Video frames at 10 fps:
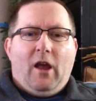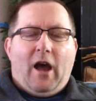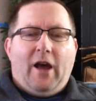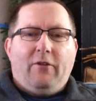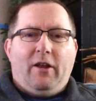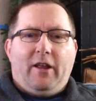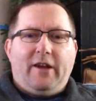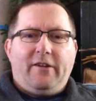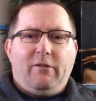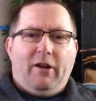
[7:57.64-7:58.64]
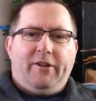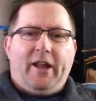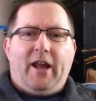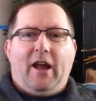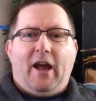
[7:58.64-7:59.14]
I just want to
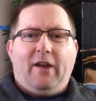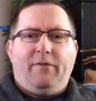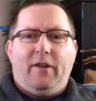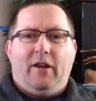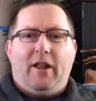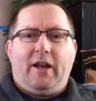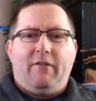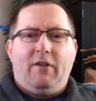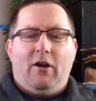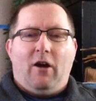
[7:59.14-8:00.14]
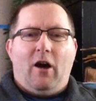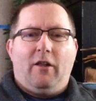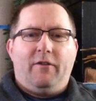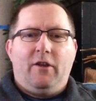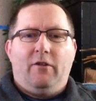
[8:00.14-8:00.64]
say, I feel like I've known
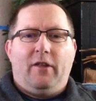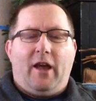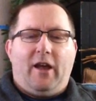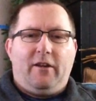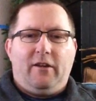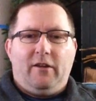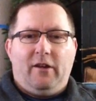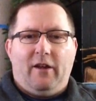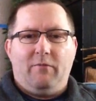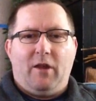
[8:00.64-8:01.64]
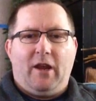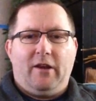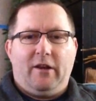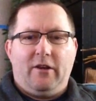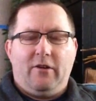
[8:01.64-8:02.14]
all of you that have made
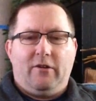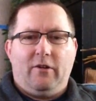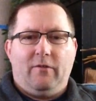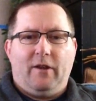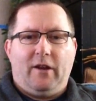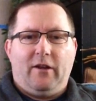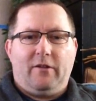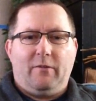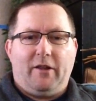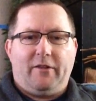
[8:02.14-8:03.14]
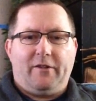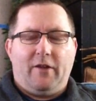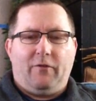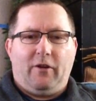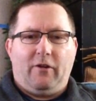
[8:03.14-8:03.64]
YouTube videos about the
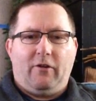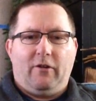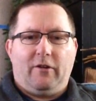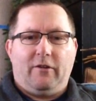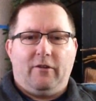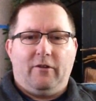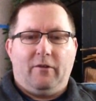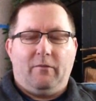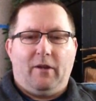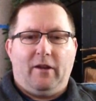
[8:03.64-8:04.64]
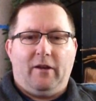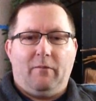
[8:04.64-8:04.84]
suffering you're going through and